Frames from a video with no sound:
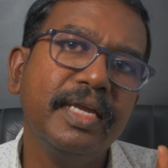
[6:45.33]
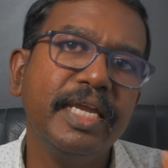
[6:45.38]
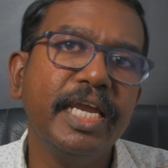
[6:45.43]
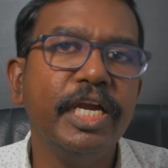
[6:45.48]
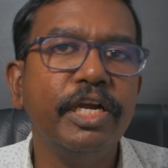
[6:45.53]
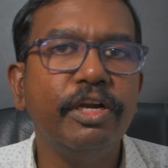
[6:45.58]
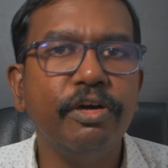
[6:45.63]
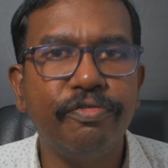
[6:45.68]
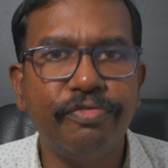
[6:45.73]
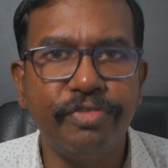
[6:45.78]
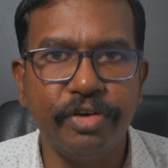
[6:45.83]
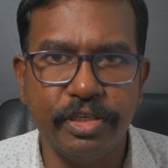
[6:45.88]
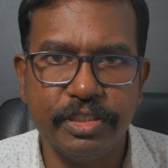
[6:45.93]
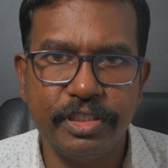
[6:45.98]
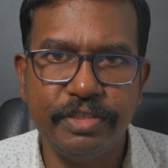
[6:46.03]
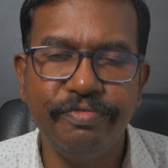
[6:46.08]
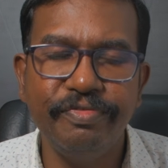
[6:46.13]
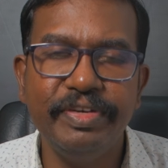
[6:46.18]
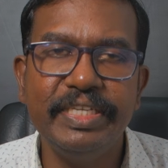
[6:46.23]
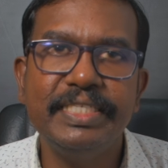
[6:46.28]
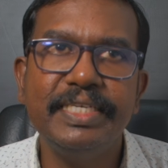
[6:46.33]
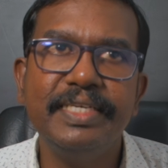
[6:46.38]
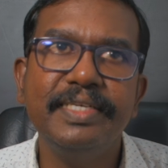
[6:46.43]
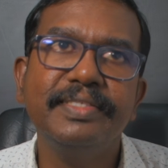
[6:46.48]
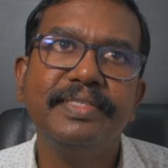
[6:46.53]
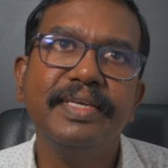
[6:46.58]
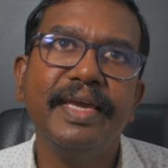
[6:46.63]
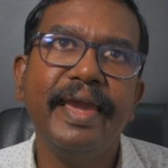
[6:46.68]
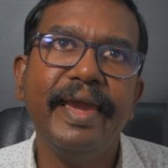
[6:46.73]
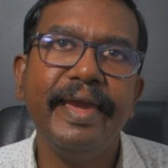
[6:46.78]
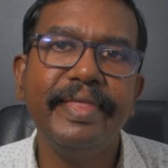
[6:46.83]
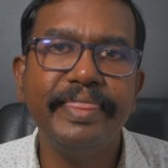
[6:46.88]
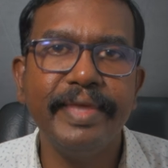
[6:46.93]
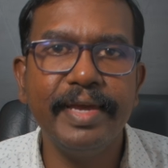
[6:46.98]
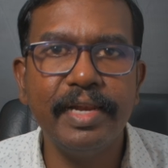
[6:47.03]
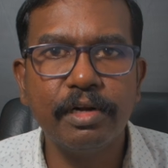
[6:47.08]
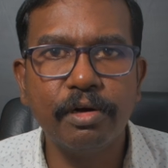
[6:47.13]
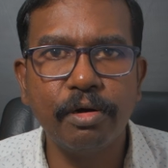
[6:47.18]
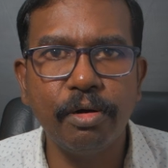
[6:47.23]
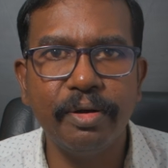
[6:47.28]
endofrost, which is
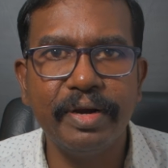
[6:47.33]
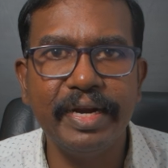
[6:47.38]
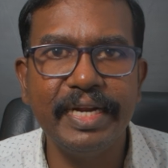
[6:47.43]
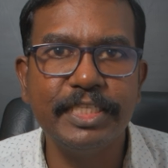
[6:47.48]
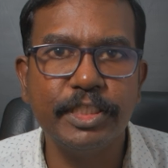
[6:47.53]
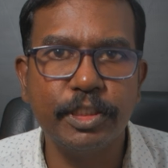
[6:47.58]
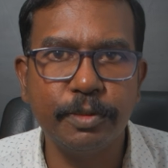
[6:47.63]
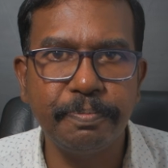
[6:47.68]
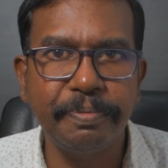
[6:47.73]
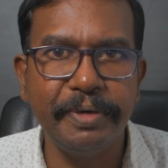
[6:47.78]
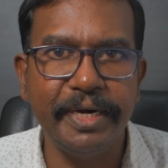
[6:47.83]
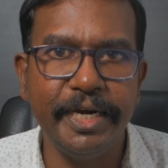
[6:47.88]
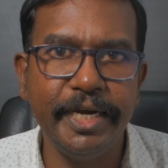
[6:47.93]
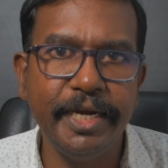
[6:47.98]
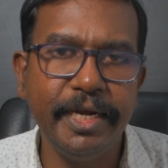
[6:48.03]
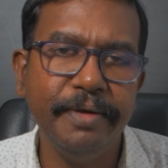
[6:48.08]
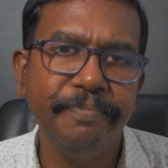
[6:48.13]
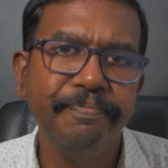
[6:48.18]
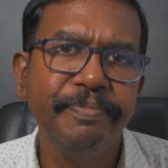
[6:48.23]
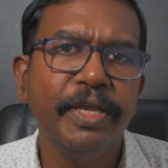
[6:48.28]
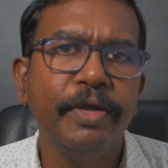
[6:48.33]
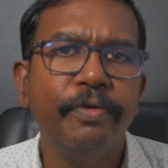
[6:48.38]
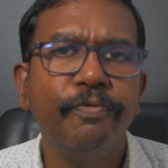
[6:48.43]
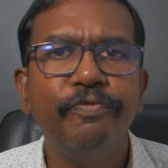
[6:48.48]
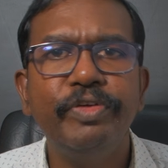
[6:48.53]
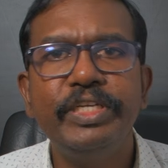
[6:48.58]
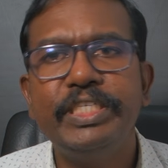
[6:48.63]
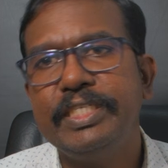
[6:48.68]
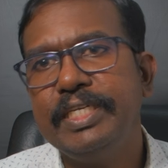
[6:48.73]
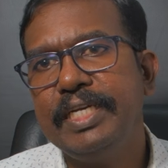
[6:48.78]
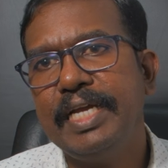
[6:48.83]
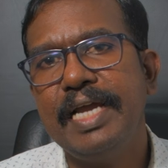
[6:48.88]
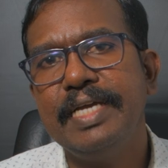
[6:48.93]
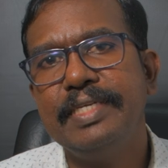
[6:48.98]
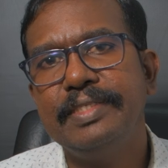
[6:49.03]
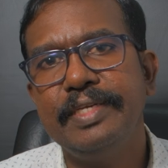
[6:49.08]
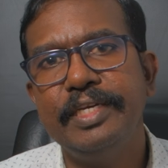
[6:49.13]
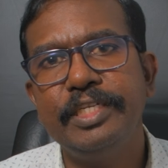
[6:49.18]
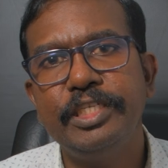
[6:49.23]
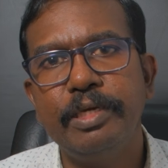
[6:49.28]
ethyl chloride spray, which
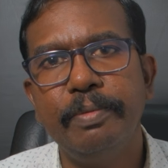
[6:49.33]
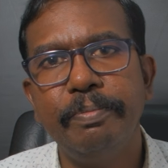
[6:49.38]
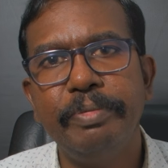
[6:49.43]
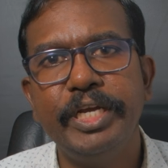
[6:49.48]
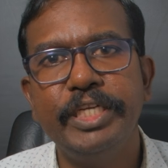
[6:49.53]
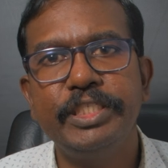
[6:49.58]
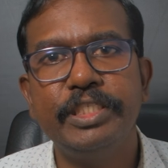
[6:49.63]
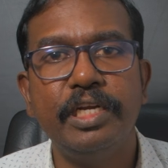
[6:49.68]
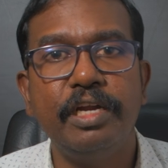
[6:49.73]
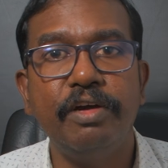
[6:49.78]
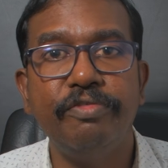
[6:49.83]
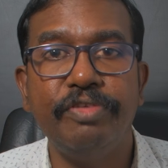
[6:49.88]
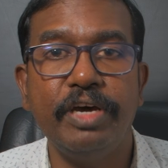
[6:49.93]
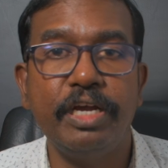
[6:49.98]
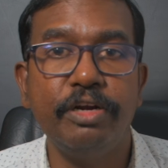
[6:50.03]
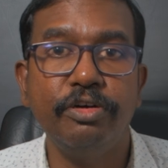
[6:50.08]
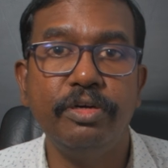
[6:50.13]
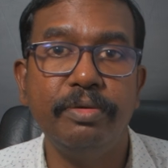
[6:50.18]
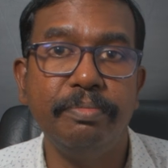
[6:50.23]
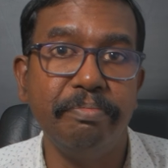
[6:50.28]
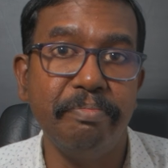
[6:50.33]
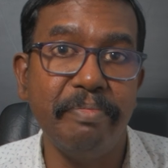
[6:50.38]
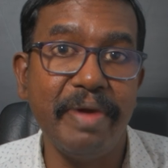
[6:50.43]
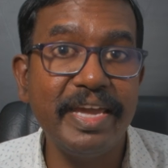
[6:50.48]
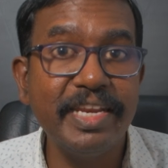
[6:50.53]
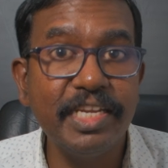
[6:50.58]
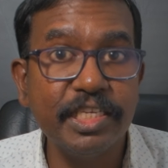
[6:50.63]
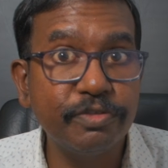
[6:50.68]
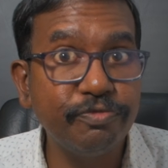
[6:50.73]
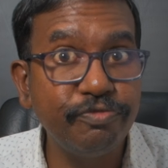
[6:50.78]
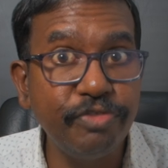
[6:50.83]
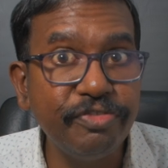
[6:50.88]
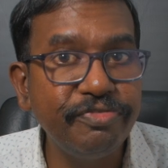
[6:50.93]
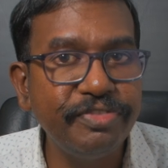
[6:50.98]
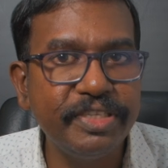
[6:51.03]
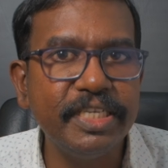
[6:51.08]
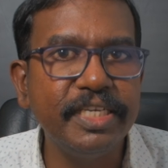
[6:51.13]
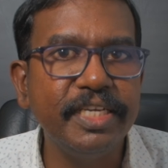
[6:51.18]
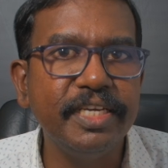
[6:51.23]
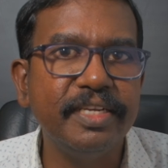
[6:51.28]
has a temperature of around
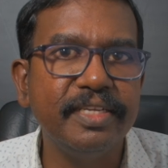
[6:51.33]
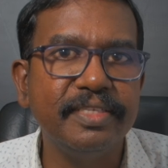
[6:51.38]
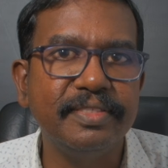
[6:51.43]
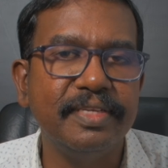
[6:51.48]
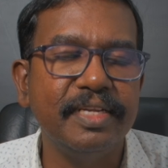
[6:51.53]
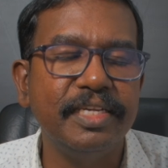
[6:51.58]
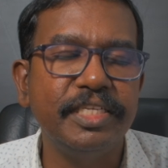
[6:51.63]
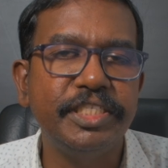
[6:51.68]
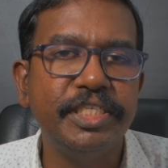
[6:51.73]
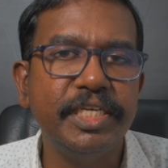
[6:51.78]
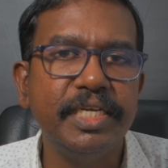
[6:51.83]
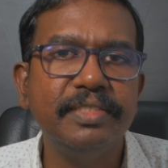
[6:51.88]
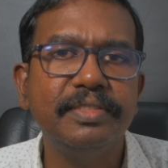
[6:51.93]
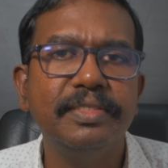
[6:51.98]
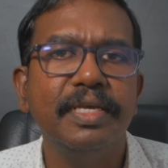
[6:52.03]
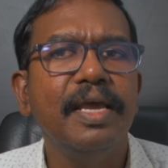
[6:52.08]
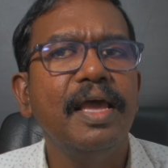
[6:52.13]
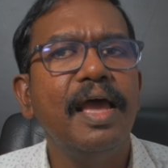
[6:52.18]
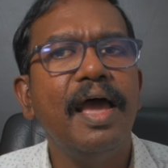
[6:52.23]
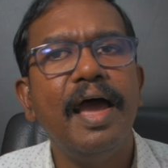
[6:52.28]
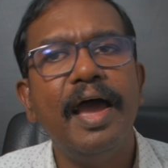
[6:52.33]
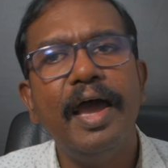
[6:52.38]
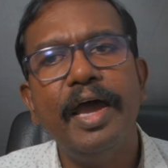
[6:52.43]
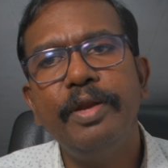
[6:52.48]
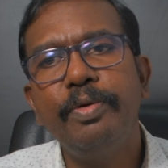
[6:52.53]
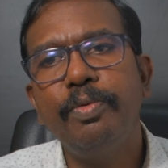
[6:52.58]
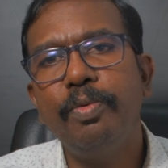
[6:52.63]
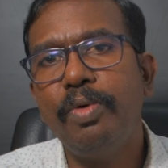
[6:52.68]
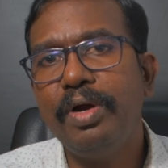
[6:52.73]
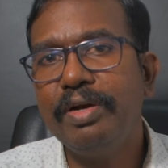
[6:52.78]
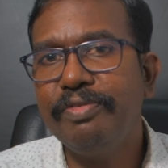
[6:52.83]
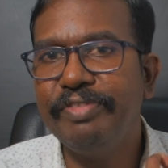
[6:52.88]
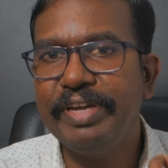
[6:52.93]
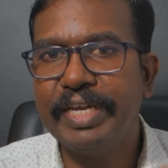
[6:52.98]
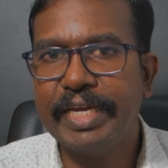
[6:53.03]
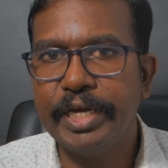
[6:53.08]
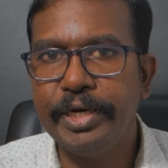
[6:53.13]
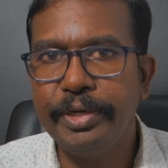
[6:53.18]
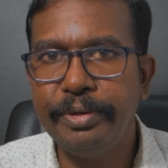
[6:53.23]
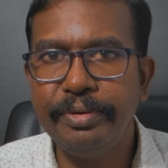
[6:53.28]
-50 degrees Celsius. And what
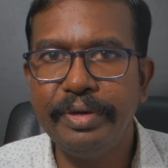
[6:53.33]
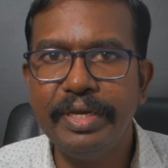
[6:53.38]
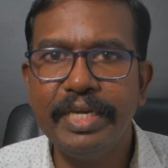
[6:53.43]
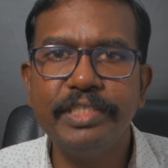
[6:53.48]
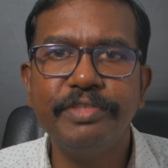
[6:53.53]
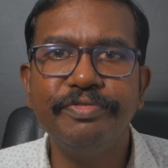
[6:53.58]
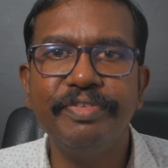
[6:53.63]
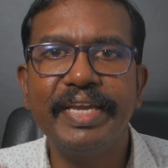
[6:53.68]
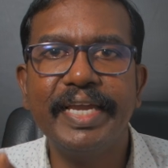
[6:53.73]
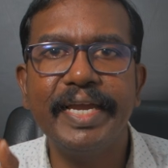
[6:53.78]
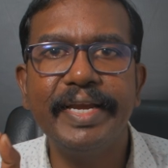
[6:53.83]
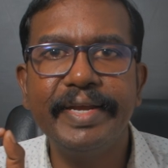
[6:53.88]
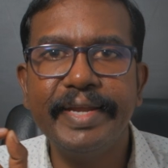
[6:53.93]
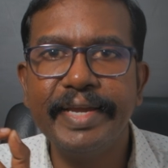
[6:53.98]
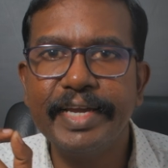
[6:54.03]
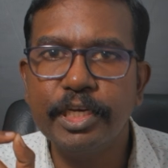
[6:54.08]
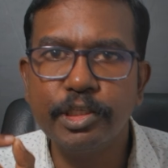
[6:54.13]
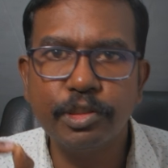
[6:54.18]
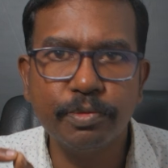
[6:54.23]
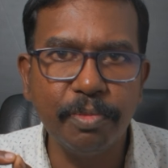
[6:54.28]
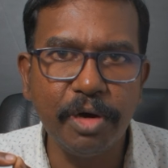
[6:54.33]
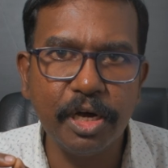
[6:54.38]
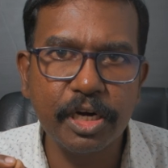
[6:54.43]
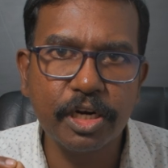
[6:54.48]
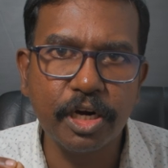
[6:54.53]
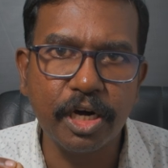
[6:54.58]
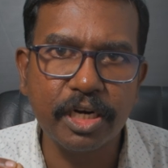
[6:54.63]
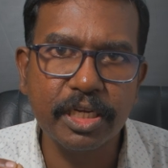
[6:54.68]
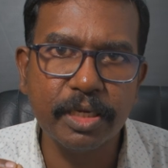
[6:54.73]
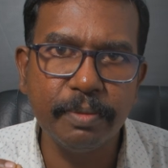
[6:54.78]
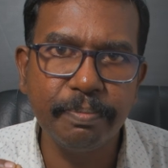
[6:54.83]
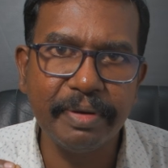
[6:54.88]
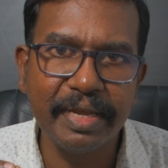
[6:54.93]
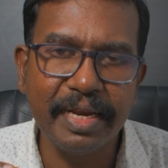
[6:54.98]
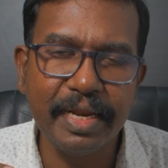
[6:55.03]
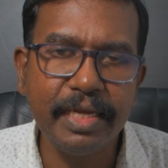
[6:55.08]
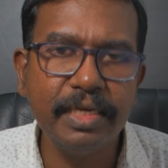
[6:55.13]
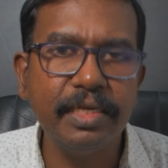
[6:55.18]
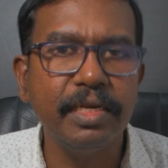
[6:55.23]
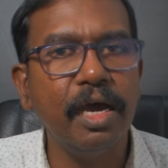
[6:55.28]
we can do is, we can take a small cotton
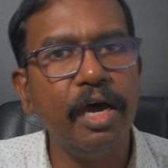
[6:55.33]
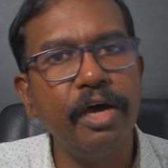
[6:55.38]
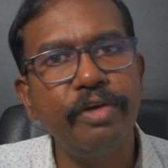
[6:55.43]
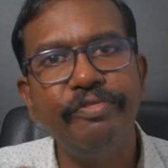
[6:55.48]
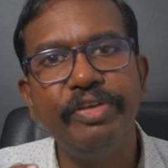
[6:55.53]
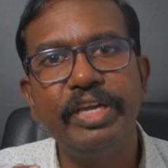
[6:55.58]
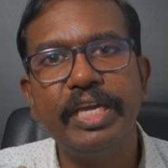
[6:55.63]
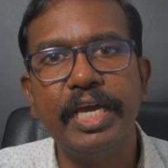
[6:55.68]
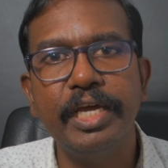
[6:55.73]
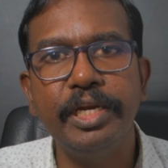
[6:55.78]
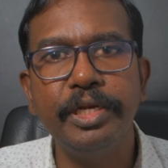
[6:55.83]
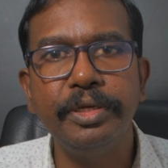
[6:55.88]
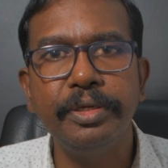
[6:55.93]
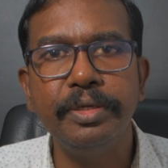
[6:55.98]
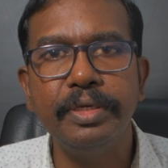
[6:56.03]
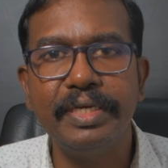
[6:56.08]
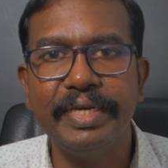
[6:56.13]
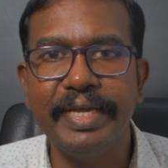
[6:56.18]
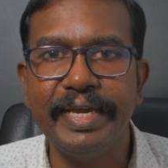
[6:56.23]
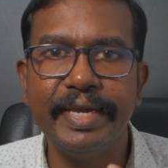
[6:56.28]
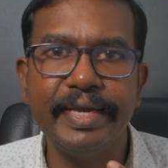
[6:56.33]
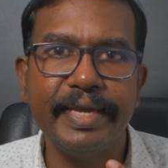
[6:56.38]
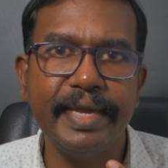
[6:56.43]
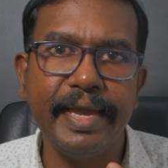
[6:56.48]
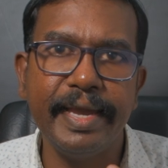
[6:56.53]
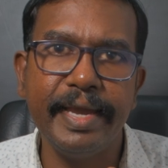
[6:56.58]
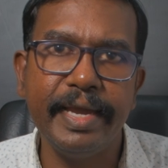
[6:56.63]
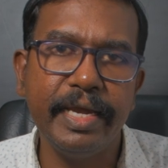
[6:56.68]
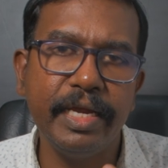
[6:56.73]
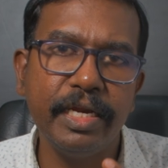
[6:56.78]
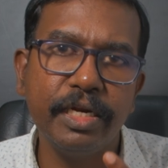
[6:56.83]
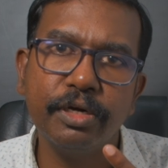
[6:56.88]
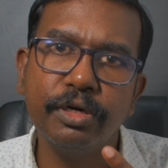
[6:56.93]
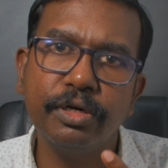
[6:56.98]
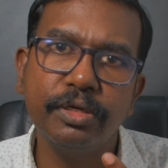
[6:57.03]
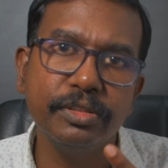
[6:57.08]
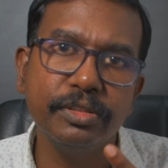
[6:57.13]
pellet, or we can take a